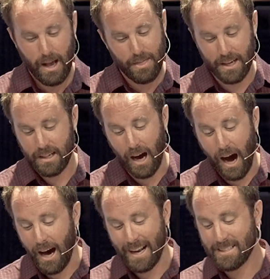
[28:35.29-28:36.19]
That
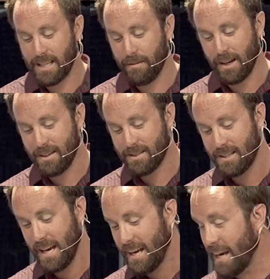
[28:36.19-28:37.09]
God has given
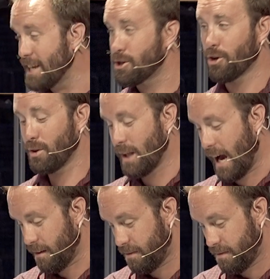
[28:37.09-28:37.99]
us eternal
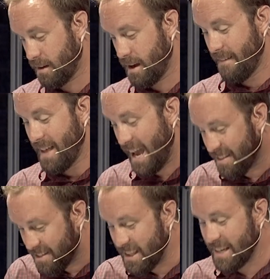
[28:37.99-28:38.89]
life.
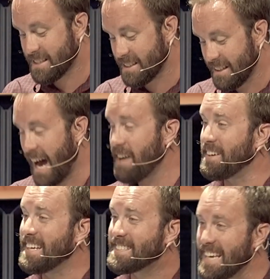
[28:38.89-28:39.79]
And this life
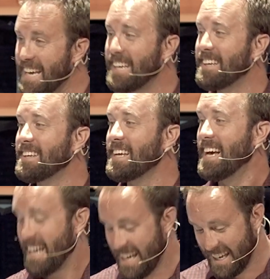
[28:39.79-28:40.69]
is in
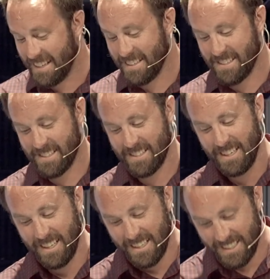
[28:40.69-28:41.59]
his
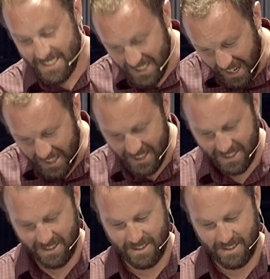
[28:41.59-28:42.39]
Son.